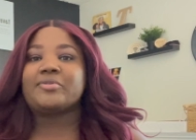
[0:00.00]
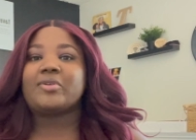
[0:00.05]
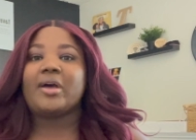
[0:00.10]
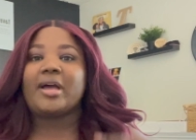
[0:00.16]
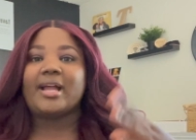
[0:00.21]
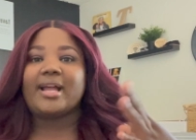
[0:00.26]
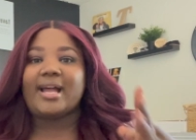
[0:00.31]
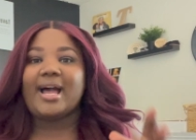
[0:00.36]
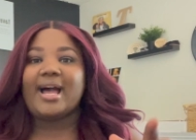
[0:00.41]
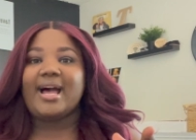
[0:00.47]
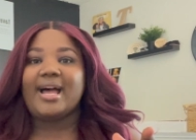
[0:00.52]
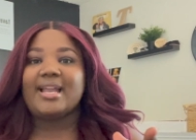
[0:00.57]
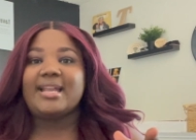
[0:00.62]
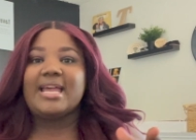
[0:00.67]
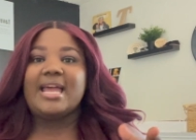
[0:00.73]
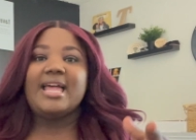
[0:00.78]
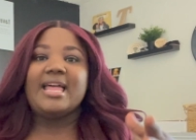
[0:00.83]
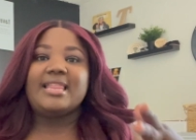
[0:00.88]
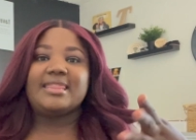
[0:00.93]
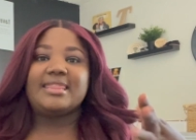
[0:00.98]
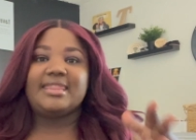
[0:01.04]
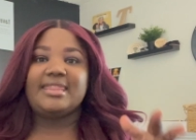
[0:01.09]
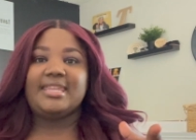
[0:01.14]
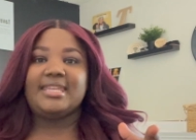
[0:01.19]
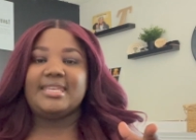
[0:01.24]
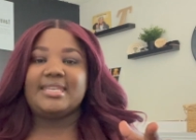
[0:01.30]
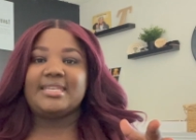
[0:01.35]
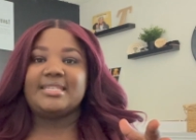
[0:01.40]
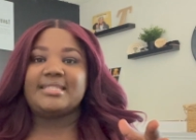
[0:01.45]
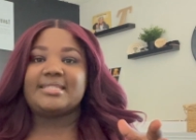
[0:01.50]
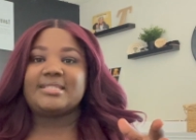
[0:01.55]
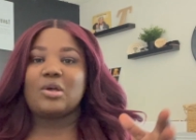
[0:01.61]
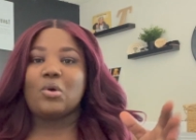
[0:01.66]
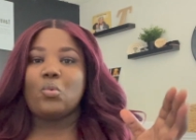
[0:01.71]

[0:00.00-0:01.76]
So I got this